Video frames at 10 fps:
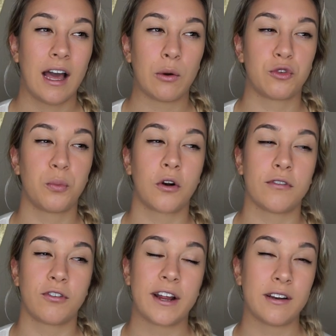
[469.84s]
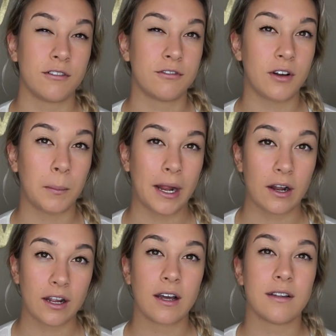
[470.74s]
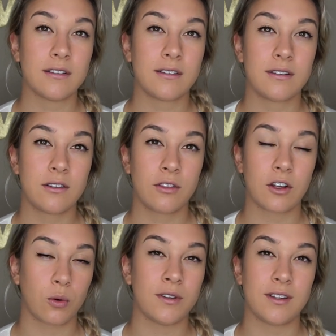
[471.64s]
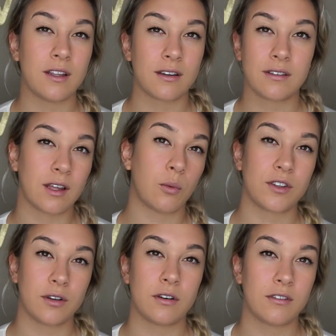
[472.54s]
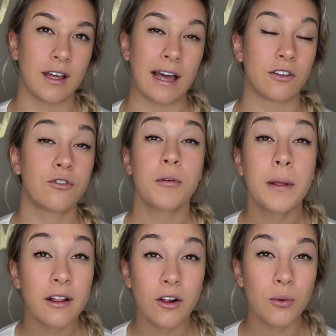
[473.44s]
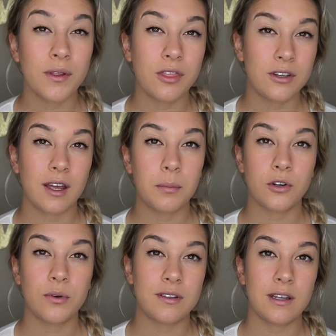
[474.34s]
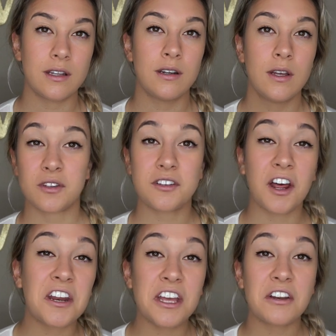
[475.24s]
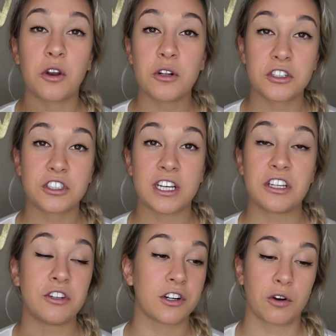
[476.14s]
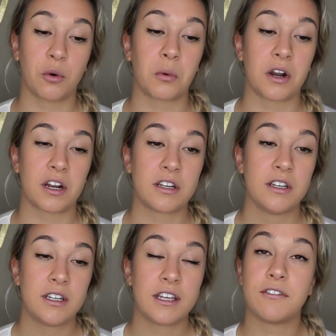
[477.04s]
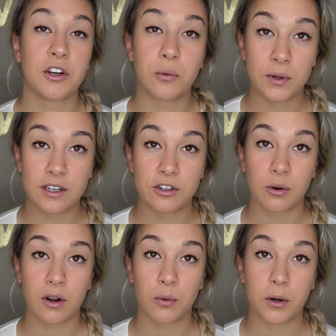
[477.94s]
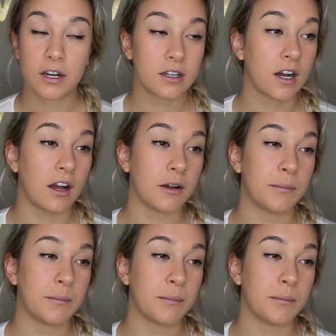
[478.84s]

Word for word: I was more afraid of America's, the cuisine, because I wasn't as familiar with the type of cuisine. Study, know your shit, do your homework, even though we didn't do our homework.